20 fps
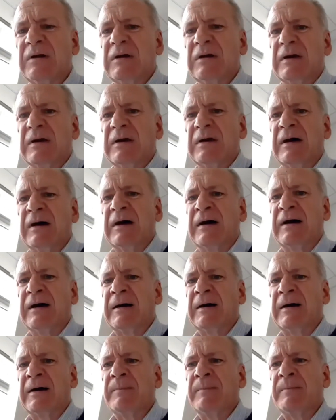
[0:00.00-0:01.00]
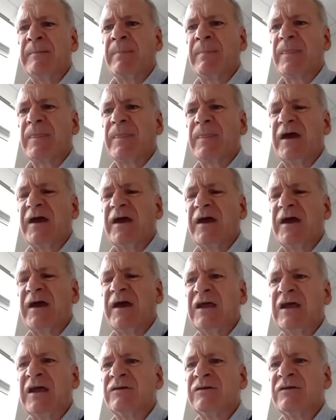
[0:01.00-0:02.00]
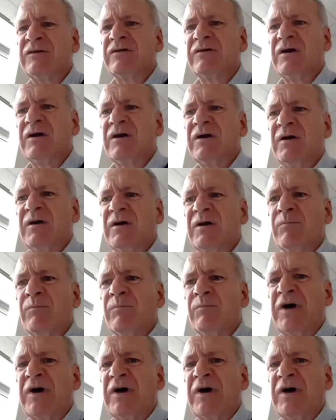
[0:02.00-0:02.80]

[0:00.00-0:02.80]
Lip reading: and make it about